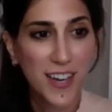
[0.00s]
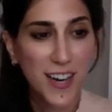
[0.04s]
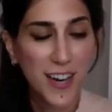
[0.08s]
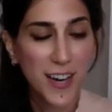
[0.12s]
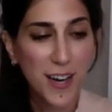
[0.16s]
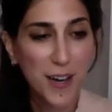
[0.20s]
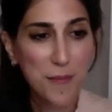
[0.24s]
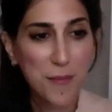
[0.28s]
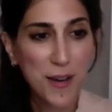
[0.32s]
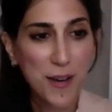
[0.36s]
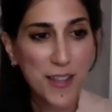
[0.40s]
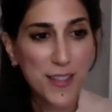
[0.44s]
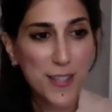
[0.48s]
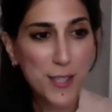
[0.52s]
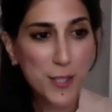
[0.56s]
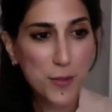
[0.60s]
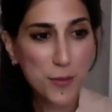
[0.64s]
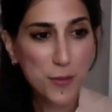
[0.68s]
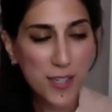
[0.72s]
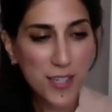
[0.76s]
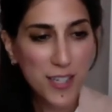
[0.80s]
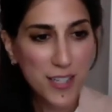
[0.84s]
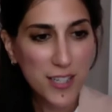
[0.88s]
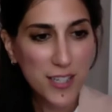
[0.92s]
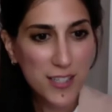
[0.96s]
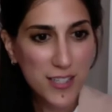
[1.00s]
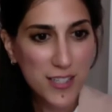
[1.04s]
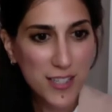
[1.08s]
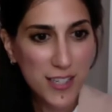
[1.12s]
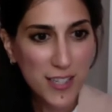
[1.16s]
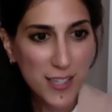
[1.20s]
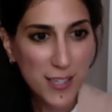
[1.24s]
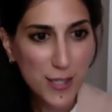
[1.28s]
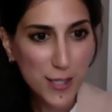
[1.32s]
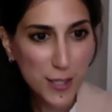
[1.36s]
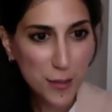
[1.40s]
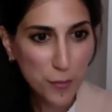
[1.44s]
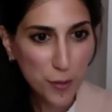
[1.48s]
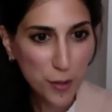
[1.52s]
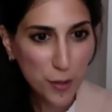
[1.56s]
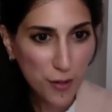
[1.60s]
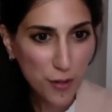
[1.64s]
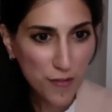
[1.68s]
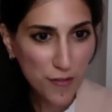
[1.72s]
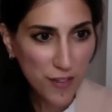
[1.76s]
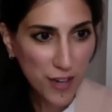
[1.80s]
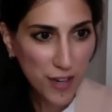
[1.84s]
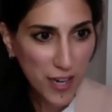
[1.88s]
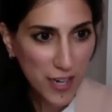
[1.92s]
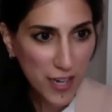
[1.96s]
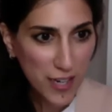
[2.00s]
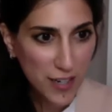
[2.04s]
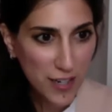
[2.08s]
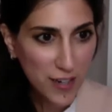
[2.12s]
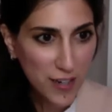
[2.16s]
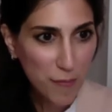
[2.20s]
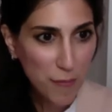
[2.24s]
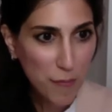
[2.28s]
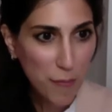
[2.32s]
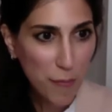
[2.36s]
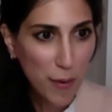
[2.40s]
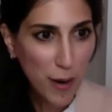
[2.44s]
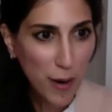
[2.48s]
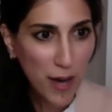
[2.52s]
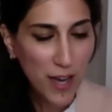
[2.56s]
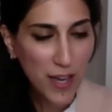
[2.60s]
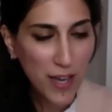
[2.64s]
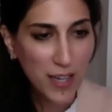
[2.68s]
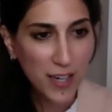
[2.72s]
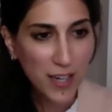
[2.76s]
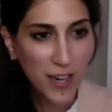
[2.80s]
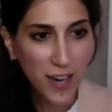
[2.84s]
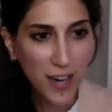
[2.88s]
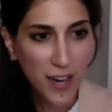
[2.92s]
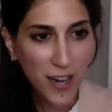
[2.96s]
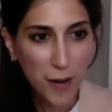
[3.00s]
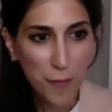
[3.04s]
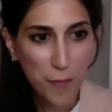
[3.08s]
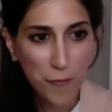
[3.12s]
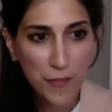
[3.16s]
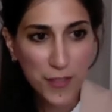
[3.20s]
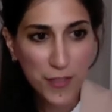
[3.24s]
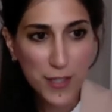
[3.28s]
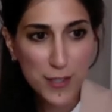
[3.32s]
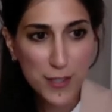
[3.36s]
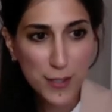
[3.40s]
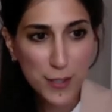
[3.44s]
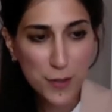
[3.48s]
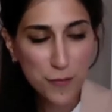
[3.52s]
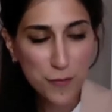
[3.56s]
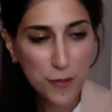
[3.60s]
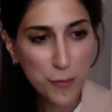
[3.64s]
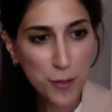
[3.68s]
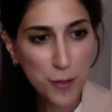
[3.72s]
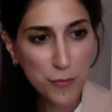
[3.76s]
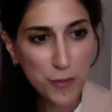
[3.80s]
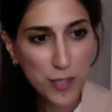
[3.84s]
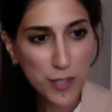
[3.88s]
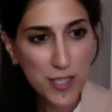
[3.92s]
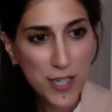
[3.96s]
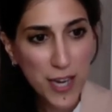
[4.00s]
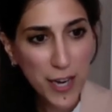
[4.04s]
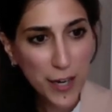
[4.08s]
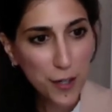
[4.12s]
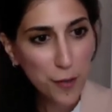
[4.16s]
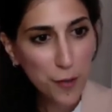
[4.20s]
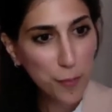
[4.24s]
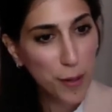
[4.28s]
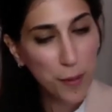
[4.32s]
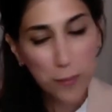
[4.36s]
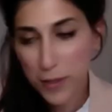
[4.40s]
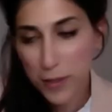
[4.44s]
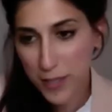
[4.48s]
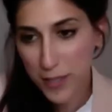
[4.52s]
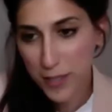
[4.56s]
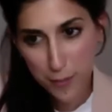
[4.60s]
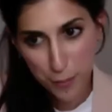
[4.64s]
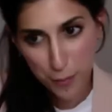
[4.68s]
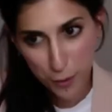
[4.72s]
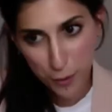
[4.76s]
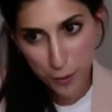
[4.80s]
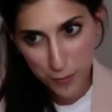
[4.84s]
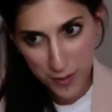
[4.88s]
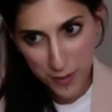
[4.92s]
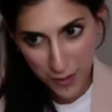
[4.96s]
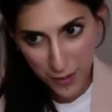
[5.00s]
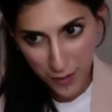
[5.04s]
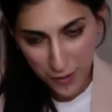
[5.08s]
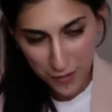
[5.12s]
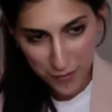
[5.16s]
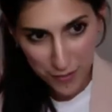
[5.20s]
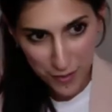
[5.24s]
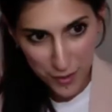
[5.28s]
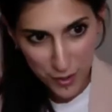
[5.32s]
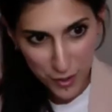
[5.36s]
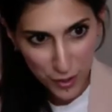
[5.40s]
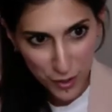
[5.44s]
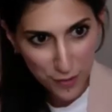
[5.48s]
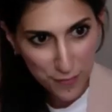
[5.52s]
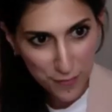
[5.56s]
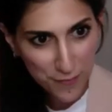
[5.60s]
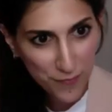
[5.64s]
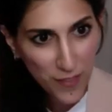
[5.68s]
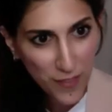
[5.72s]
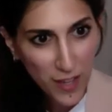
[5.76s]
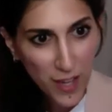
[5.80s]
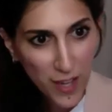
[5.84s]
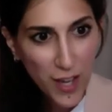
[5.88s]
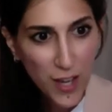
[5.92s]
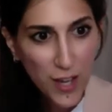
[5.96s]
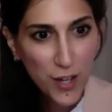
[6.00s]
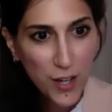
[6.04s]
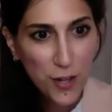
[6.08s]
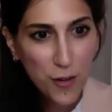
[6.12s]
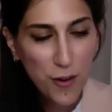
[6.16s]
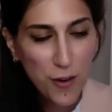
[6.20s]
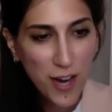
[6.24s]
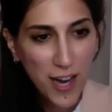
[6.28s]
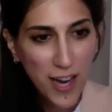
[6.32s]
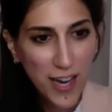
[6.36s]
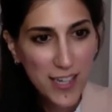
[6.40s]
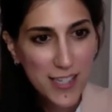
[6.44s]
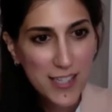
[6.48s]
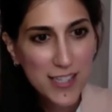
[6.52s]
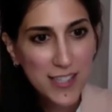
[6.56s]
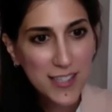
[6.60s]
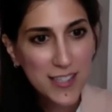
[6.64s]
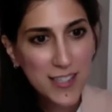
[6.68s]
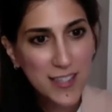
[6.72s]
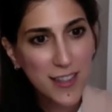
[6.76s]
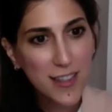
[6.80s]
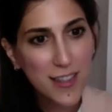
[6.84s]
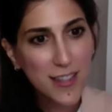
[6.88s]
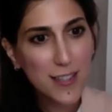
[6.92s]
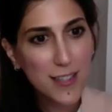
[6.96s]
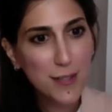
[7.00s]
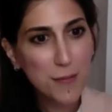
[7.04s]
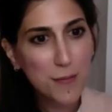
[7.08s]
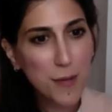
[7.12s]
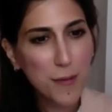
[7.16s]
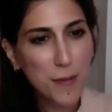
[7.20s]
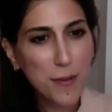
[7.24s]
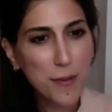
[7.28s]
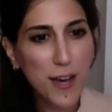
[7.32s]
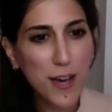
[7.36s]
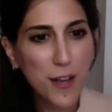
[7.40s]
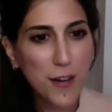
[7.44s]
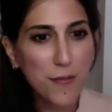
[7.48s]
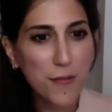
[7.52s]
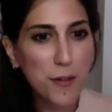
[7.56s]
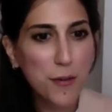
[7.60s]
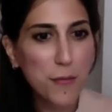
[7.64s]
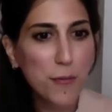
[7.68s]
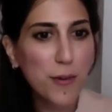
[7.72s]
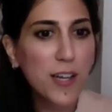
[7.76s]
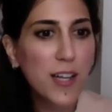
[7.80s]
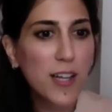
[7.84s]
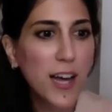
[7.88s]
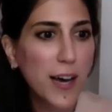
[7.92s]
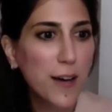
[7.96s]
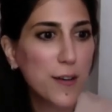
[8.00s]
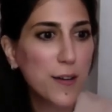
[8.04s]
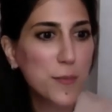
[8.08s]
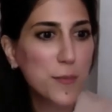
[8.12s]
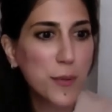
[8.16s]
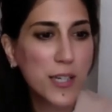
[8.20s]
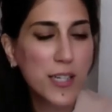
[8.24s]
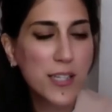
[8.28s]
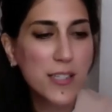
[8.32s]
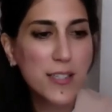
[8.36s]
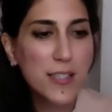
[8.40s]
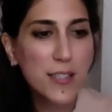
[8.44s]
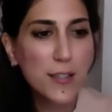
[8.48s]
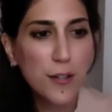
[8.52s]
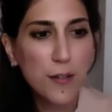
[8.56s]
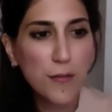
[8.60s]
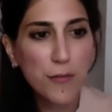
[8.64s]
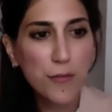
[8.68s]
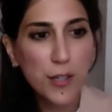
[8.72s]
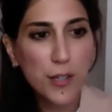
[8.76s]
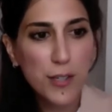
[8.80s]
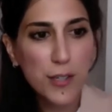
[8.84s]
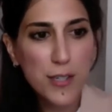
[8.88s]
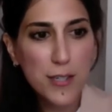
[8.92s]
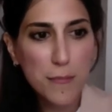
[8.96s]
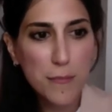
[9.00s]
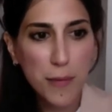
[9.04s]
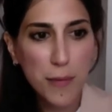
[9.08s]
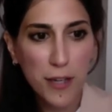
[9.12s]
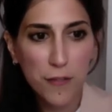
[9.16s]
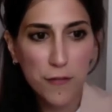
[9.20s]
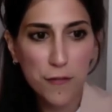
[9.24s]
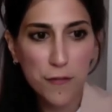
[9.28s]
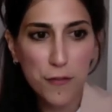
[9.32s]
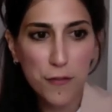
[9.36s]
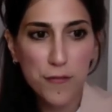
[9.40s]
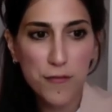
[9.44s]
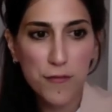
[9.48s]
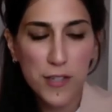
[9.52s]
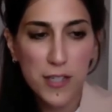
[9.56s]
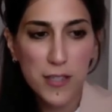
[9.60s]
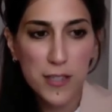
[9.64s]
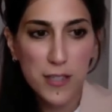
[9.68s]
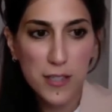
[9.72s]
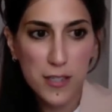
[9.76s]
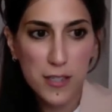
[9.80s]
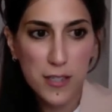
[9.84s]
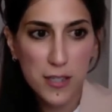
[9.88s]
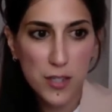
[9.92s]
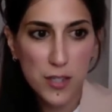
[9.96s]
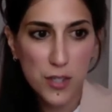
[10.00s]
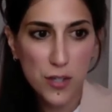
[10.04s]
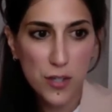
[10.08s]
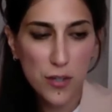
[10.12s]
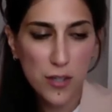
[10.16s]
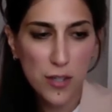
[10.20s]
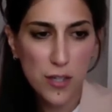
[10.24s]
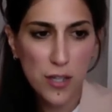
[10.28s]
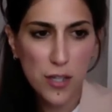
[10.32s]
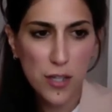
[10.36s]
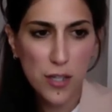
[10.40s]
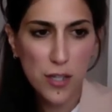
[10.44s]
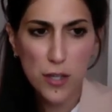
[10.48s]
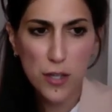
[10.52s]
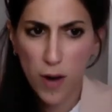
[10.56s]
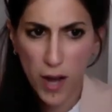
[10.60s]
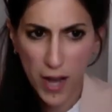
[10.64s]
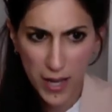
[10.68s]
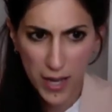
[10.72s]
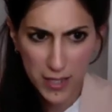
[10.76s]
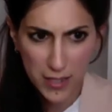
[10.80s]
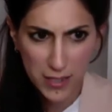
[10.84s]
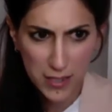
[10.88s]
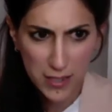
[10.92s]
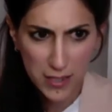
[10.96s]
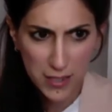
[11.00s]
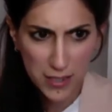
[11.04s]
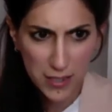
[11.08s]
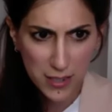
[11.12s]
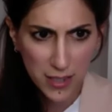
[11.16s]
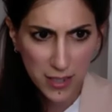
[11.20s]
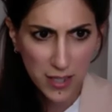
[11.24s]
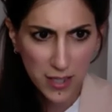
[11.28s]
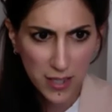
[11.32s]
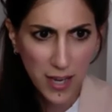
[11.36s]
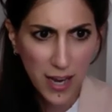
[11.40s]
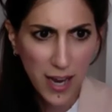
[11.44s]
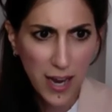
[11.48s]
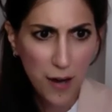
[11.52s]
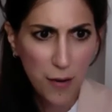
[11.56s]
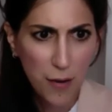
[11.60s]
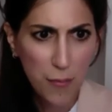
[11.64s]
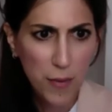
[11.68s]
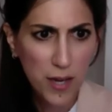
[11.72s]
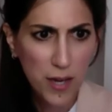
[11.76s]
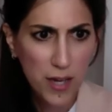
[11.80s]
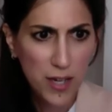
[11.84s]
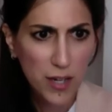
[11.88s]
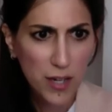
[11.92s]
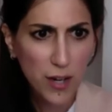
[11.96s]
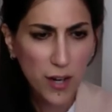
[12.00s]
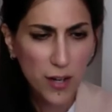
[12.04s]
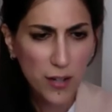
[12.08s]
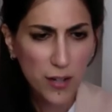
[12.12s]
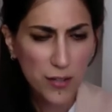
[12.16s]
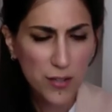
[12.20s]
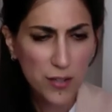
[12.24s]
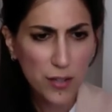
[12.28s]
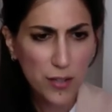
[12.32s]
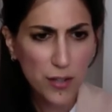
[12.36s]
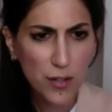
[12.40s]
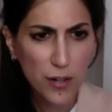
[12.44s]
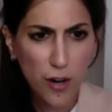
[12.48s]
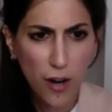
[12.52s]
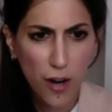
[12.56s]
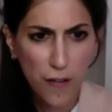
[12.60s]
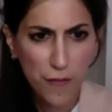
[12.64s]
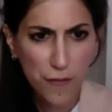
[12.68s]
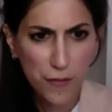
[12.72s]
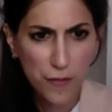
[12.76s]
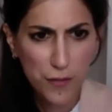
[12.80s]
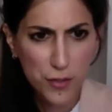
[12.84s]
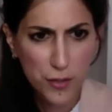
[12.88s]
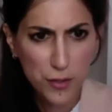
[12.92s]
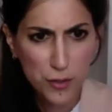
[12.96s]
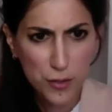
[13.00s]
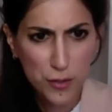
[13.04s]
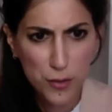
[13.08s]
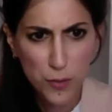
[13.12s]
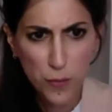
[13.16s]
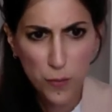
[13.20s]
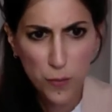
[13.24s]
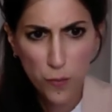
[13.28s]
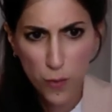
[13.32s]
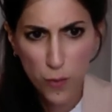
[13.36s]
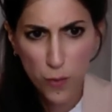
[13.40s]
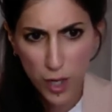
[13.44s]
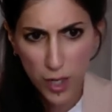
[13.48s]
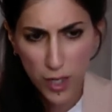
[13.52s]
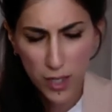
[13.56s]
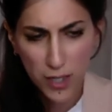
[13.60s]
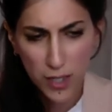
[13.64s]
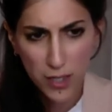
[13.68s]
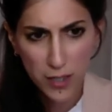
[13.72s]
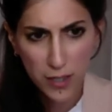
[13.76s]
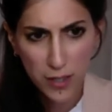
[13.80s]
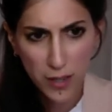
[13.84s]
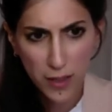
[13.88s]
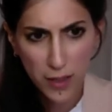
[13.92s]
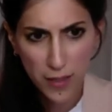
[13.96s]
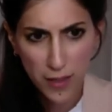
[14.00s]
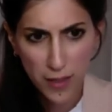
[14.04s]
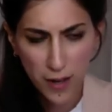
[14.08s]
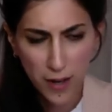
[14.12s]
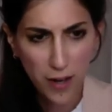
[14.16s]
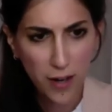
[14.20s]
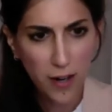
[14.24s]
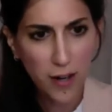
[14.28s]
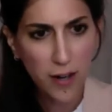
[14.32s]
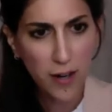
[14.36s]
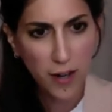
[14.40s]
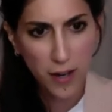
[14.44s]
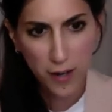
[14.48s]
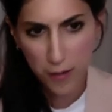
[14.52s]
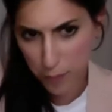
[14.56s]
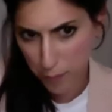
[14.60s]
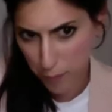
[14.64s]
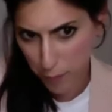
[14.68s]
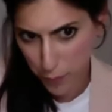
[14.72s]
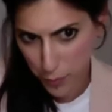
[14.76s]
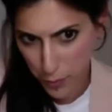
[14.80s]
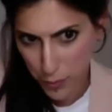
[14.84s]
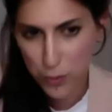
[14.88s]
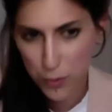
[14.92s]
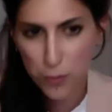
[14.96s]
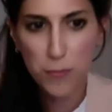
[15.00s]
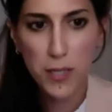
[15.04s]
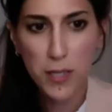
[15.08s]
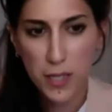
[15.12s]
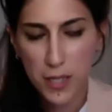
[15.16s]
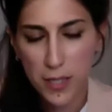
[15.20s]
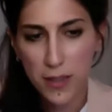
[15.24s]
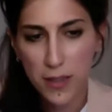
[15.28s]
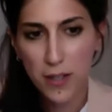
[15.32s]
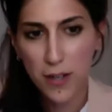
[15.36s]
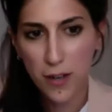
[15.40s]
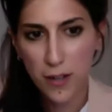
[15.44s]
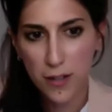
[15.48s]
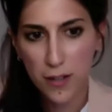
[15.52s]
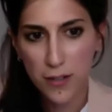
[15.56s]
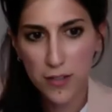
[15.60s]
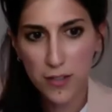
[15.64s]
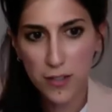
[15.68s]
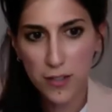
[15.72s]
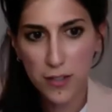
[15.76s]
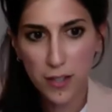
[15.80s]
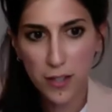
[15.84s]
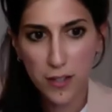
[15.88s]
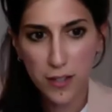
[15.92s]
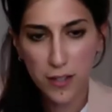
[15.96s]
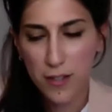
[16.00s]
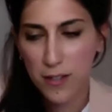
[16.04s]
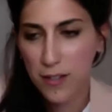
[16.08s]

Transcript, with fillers: Um, and this one is in a similar vein, but um, this is from a retired public diplomacy officer who asks This may be out of your wheelhouse, but is there a real demand for visas to the US? And how many consular officers work there? I'm presuming in the consulate.